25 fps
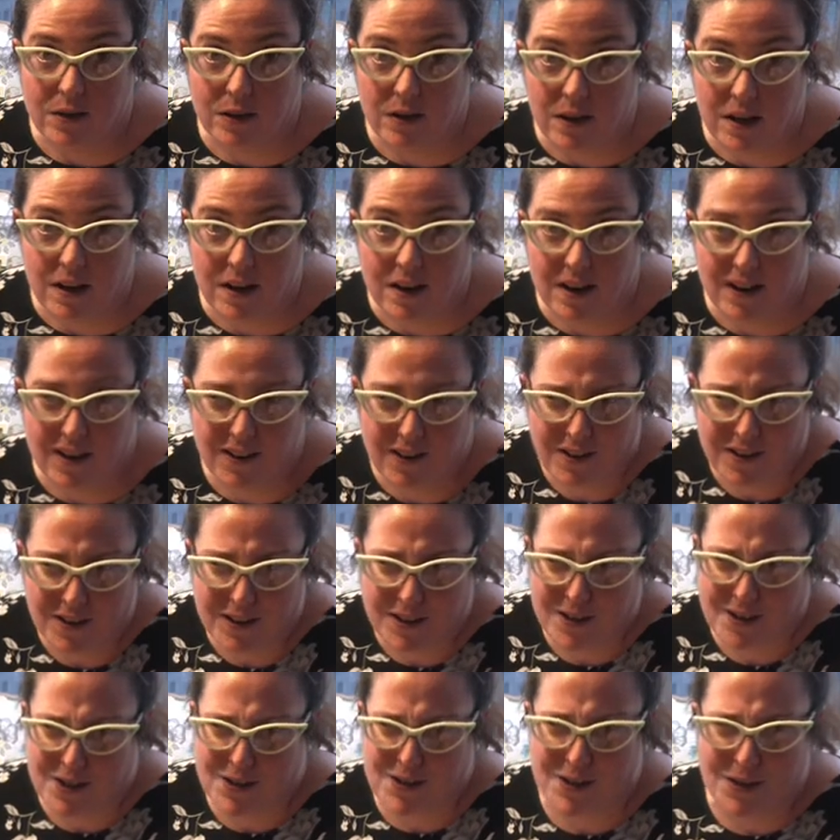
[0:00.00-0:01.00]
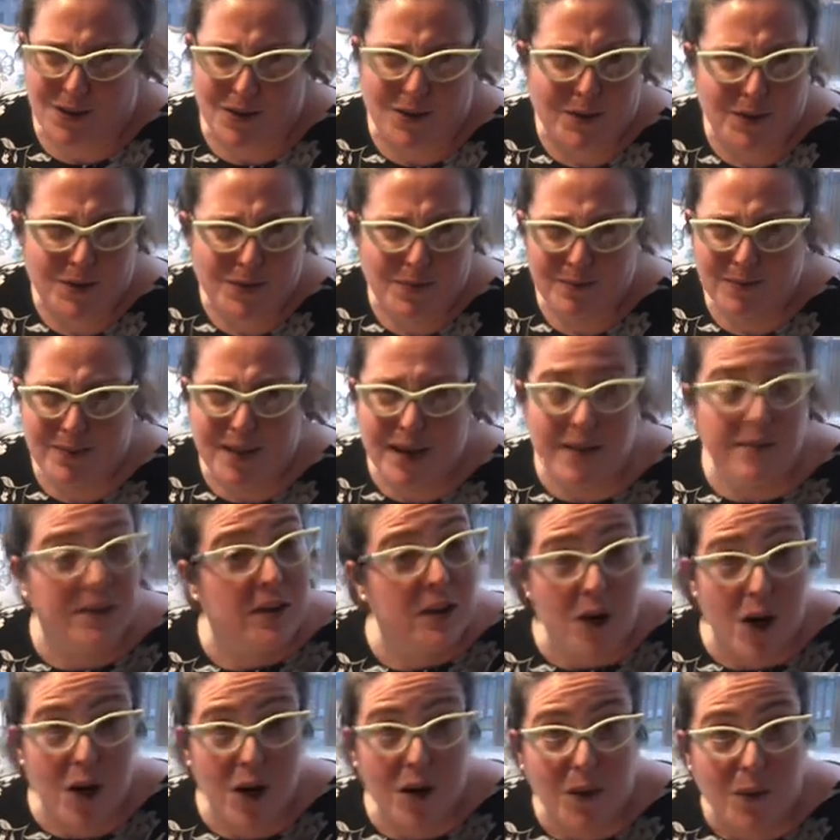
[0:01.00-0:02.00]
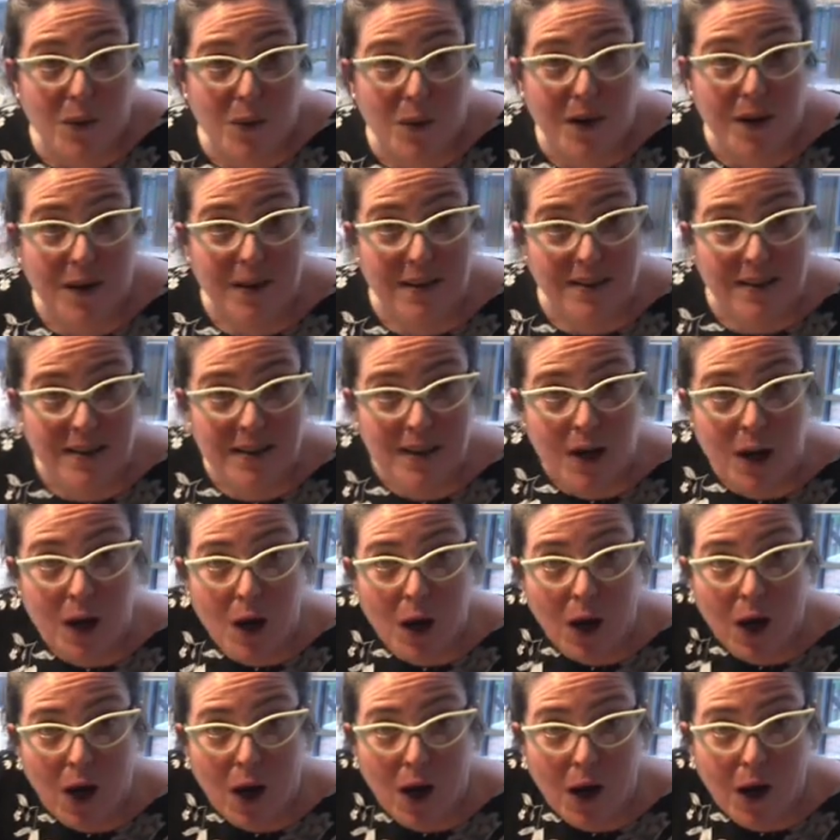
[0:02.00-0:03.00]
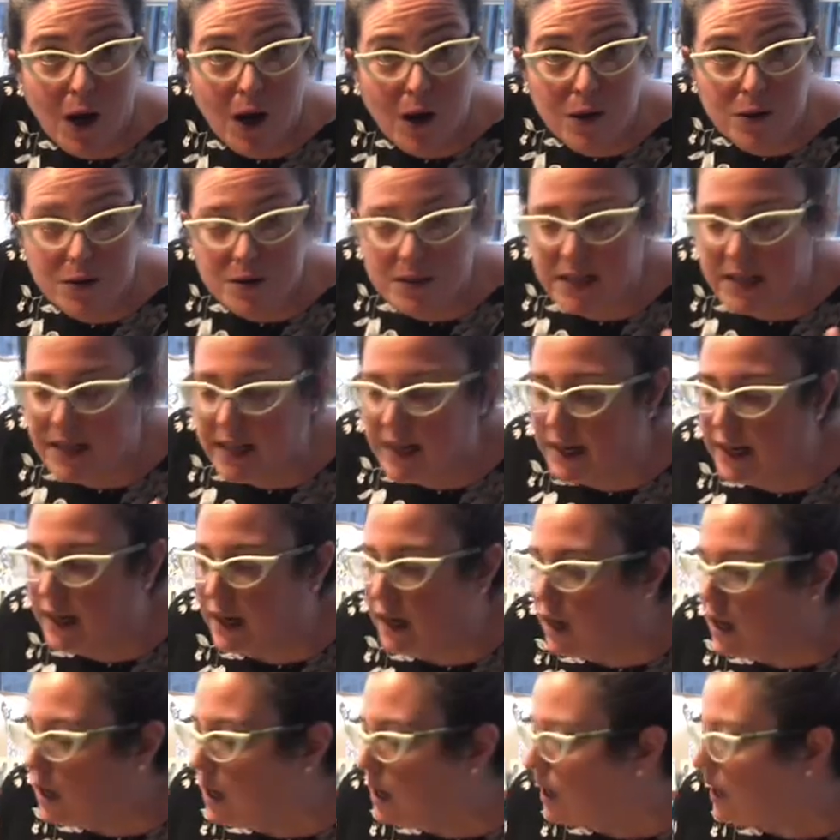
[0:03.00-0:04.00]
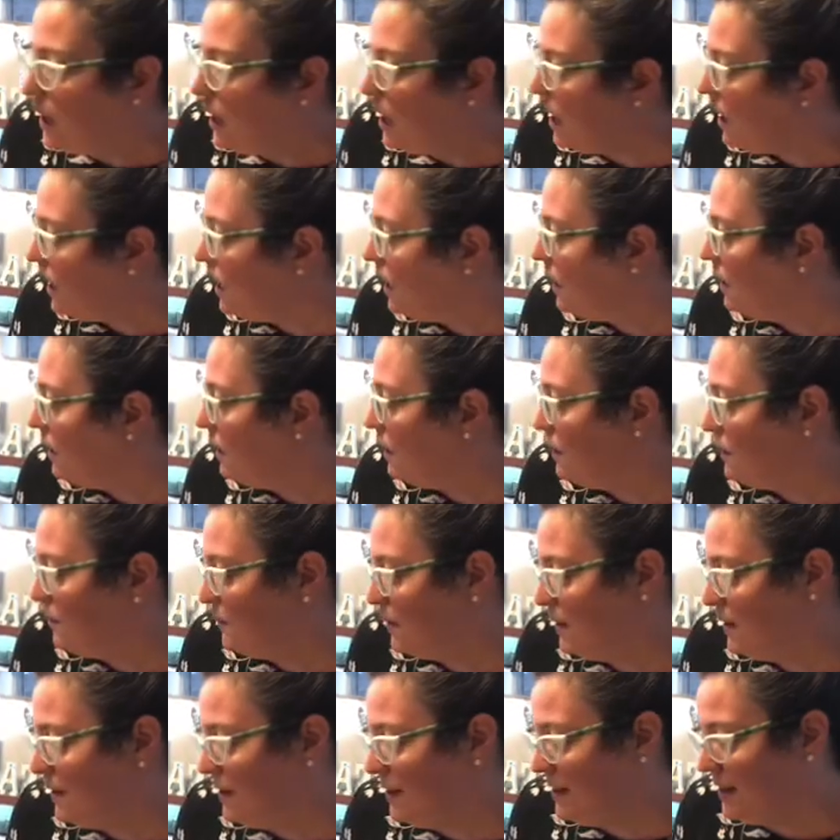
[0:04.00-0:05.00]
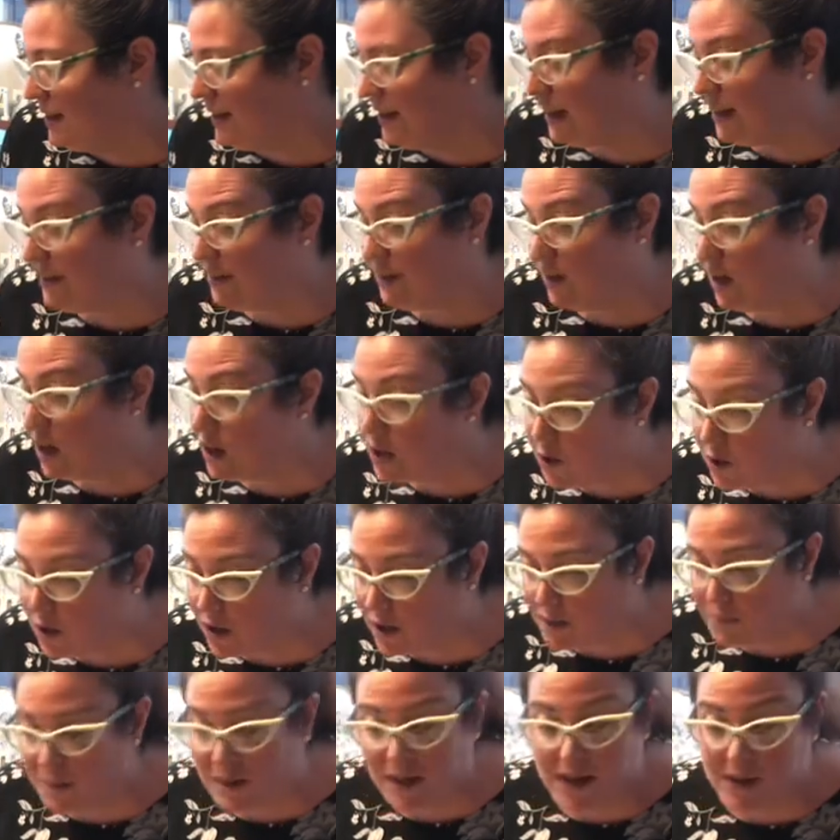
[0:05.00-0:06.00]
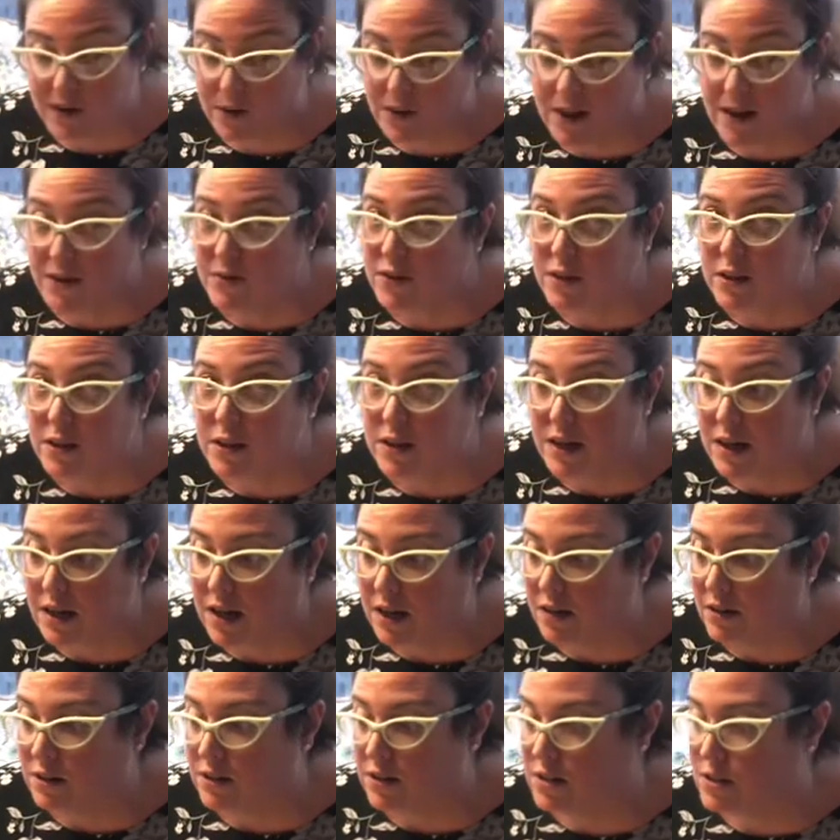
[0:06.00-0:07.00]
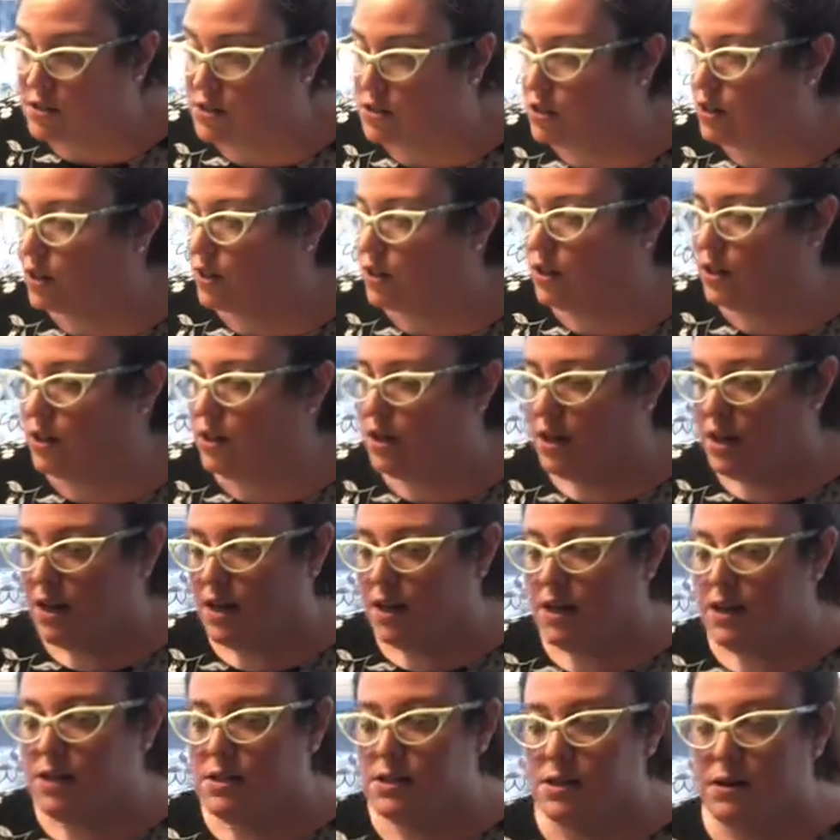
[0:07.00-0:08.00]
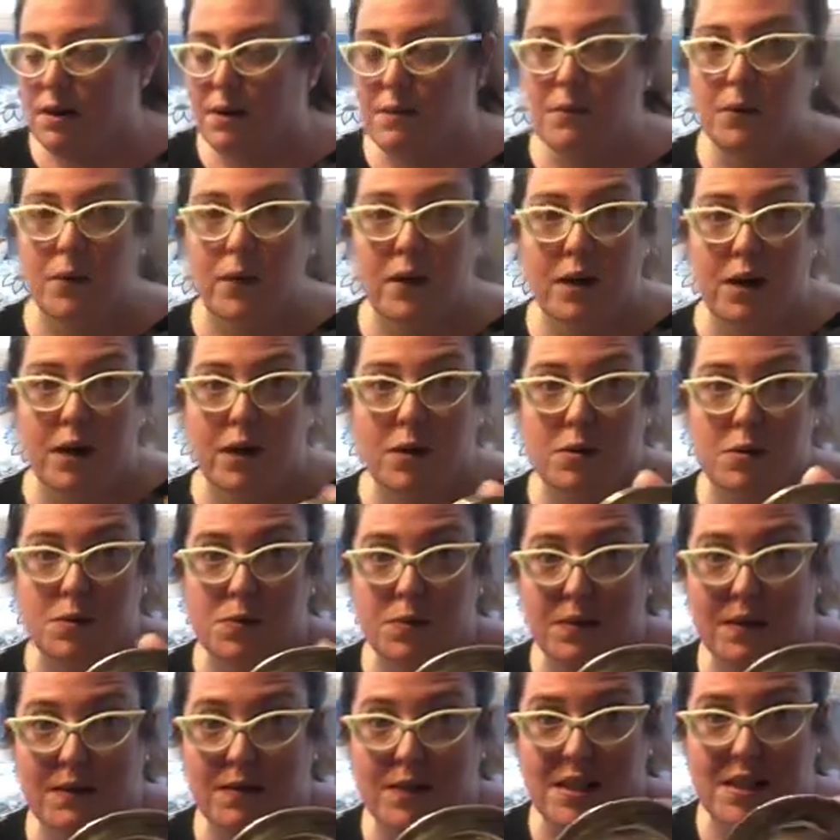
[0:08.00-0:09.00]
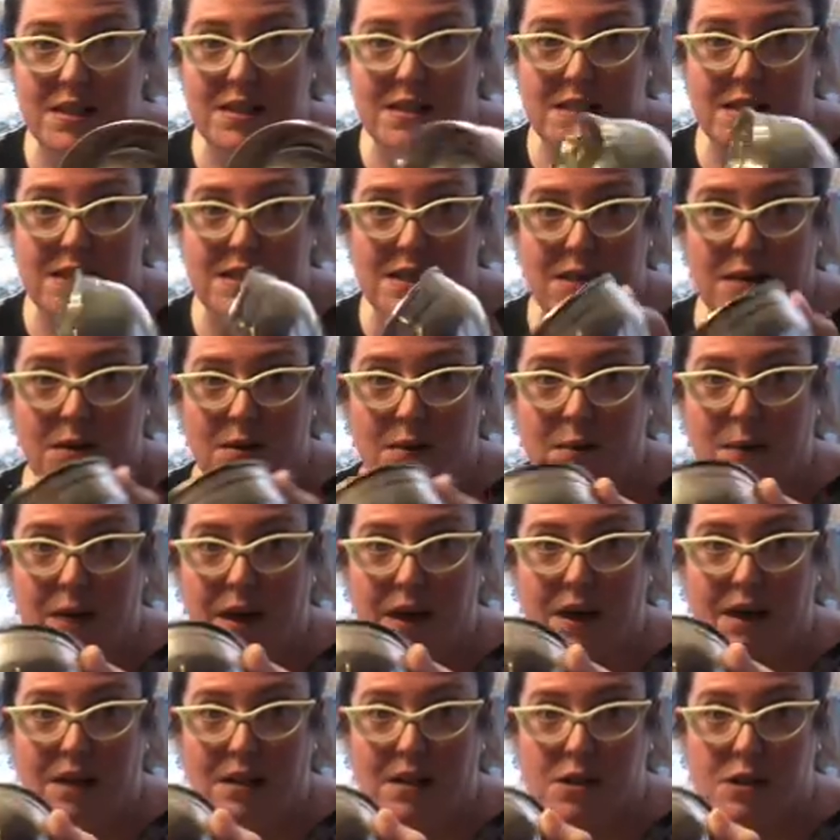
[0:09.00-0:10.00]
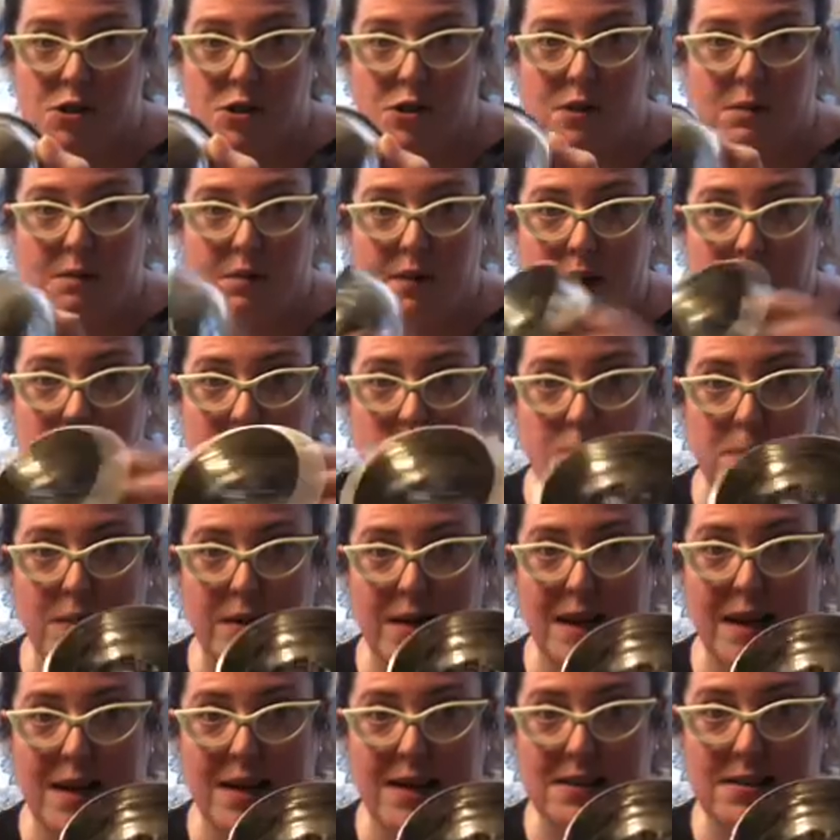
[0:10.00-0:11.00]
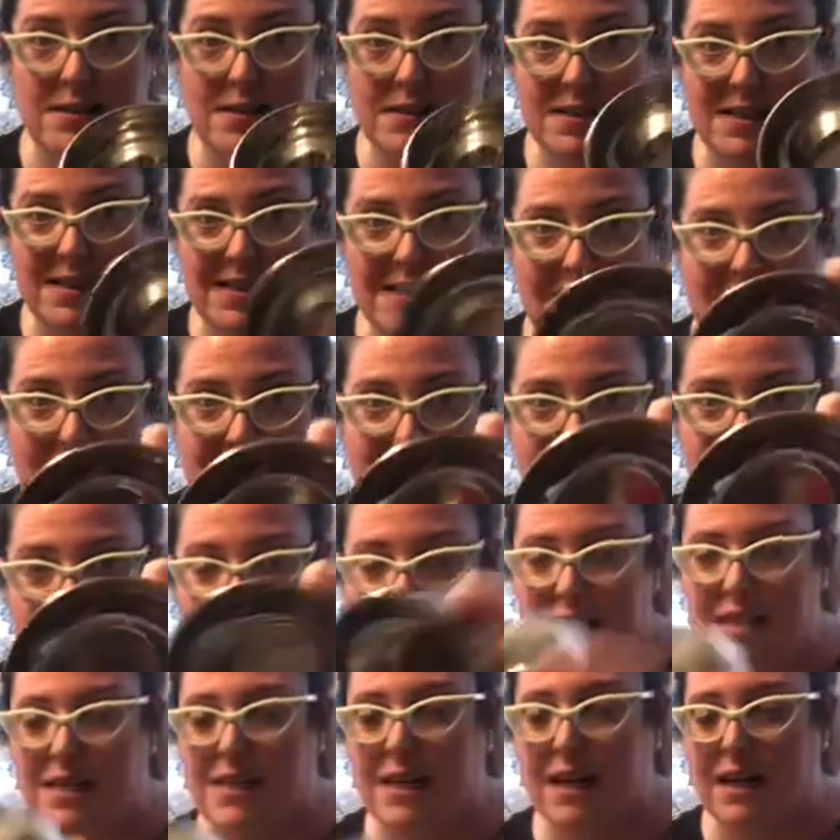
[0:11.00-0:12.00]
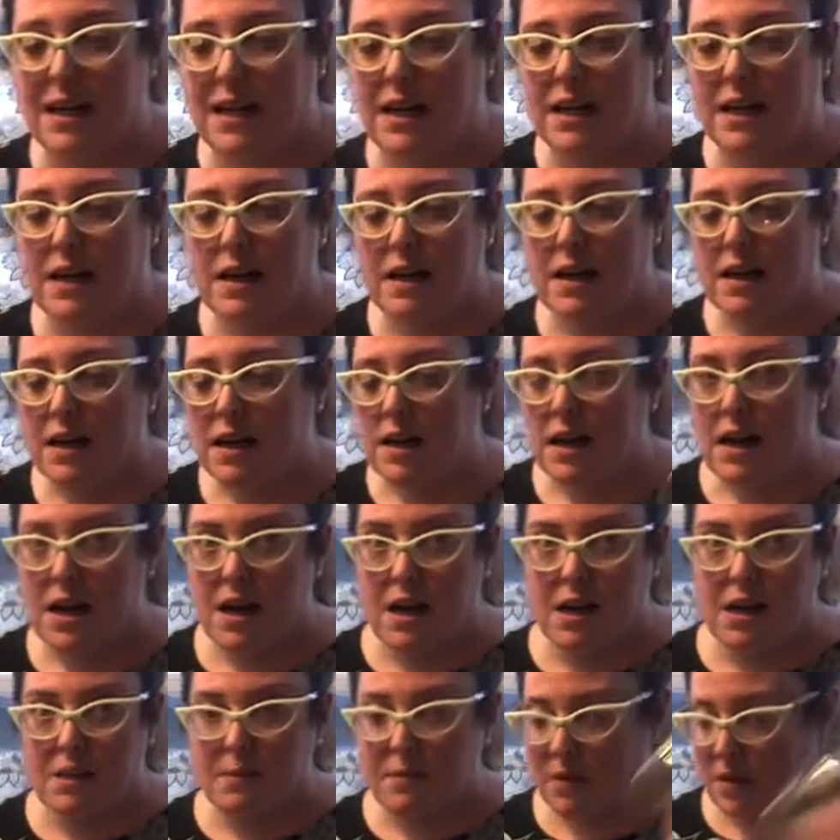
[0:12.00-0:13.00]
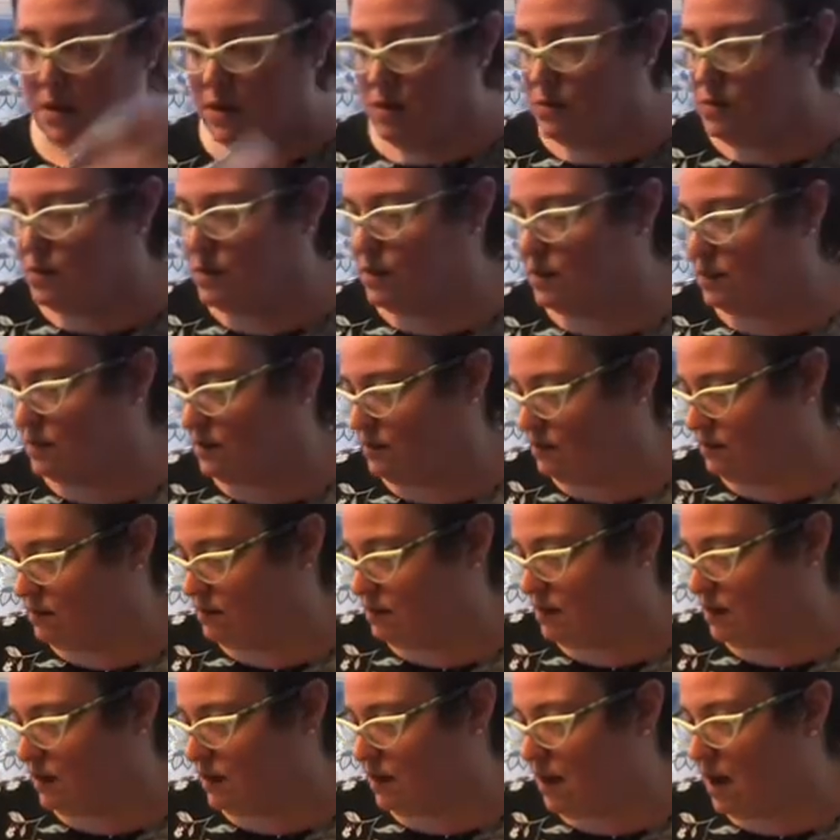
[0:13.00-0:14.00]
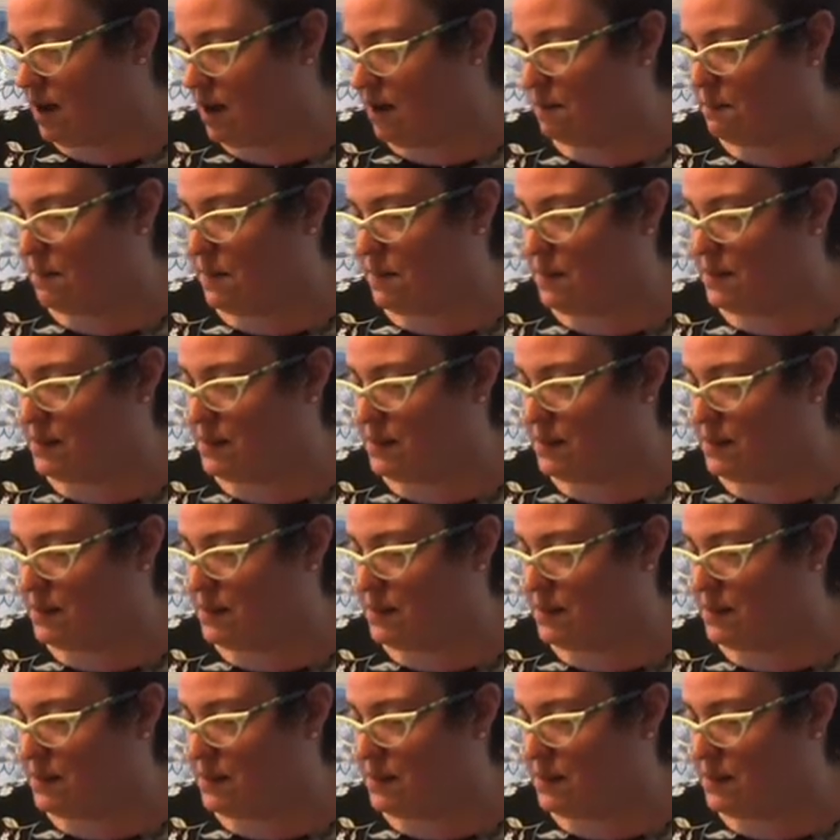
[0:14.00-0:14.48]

cookie cutter that's a circle. I have a Longhorn, UT, a Longhorn, but I don't have a cookie cutter that's a circle. So I'm going to use one of these. It's a little baking dish that my husband has, little teeny tiny, and I'm going to use this to cut my